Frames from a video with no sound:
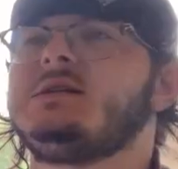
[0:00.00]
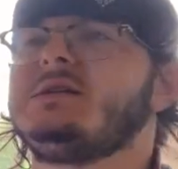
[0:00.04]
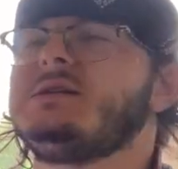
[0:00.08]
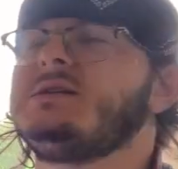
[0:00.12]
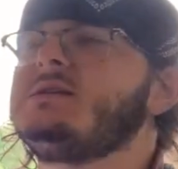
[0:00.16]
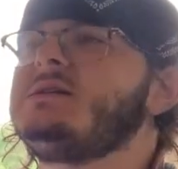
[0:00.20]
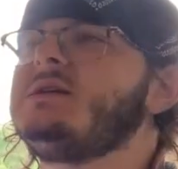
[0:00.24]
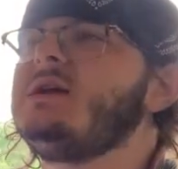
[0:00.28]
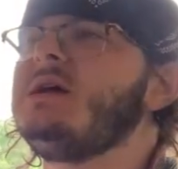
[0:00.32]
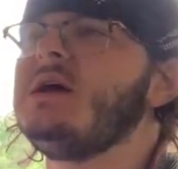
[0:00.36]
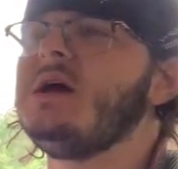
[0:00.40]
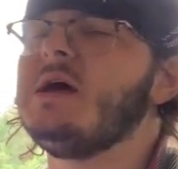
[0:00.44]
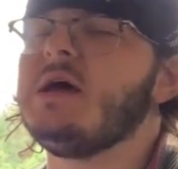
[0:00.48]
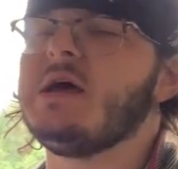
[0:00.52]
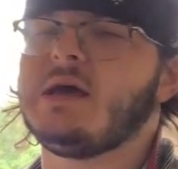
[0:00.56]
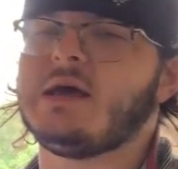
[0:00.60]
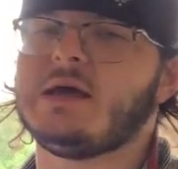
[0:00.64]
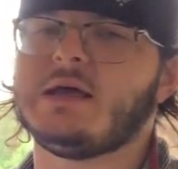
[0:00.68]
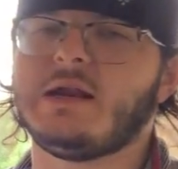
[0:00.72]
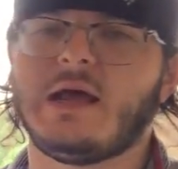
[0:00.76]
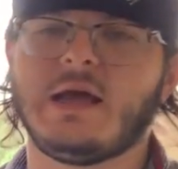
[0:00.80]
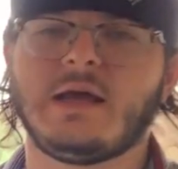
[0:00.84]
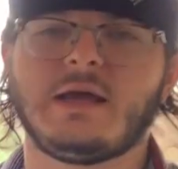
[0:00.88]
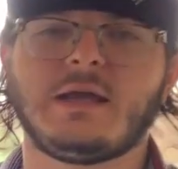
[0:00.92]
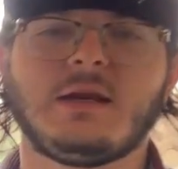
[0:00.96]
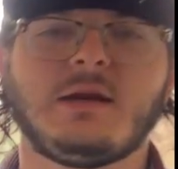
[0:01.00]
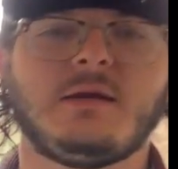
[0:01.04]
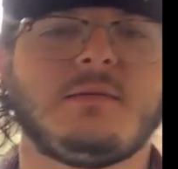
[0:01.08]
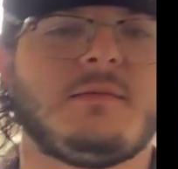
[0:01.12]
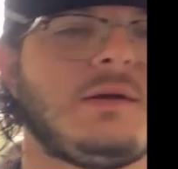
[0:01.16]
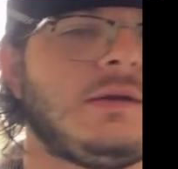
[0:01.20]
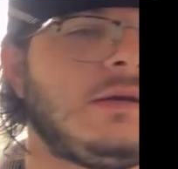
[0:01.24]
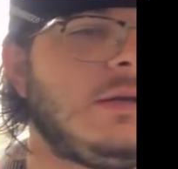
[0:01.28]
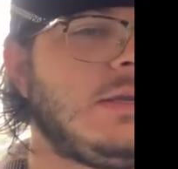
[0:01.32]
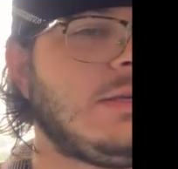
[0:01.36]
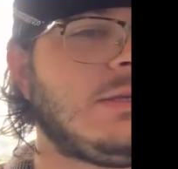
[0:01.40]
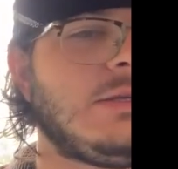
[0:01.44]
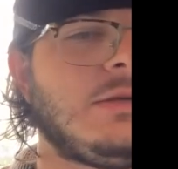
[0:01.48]
as an
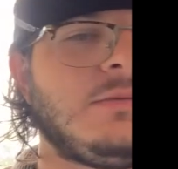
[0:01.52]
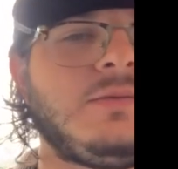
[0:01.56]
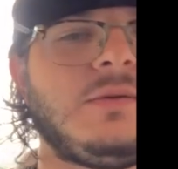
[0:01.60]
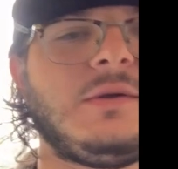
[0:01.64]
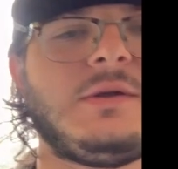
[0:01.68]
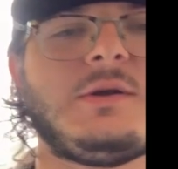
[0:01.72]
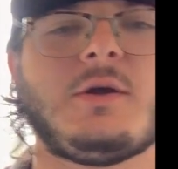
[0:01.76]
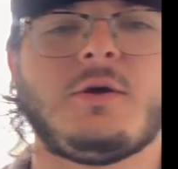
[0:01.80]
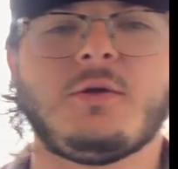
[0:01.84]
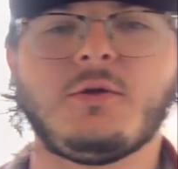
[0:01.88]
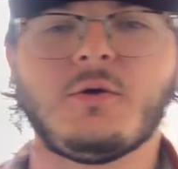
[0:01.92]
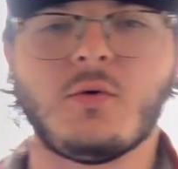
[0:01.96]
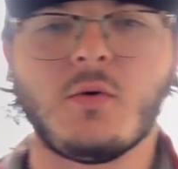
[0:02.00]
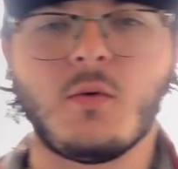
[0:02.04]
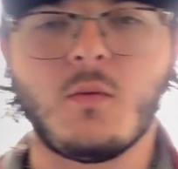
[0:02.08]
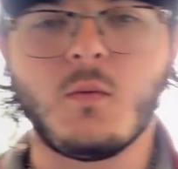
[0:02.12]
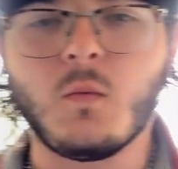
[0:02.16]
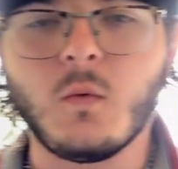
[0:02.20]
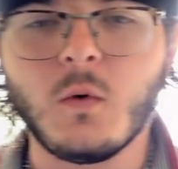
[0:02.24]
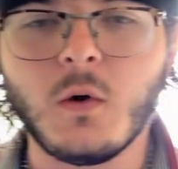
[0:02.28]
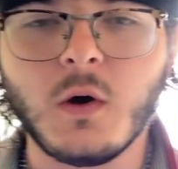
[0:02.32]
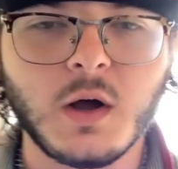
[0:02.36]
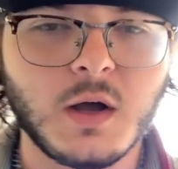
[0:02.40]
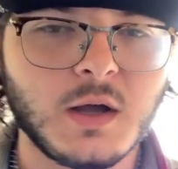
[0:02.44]
academic discipline, although it